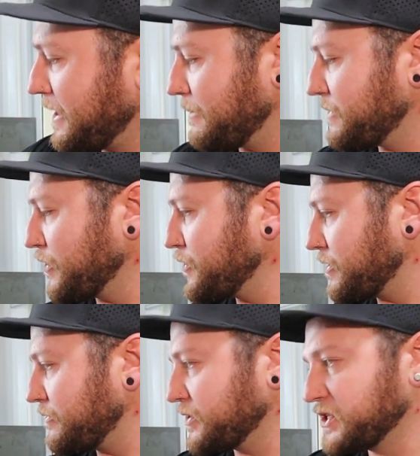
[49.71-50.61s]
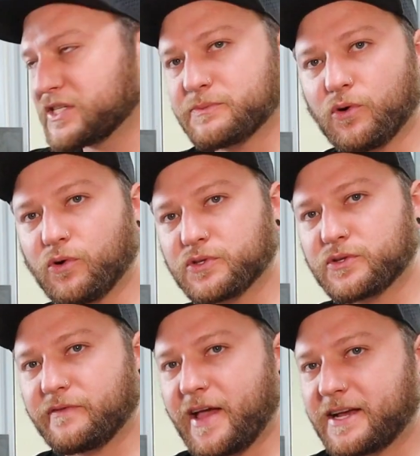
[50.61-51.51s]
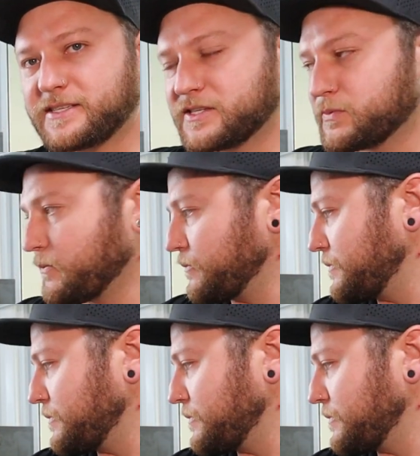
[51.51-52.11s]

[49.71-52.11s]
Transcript: Um, we've only got a very small sort of access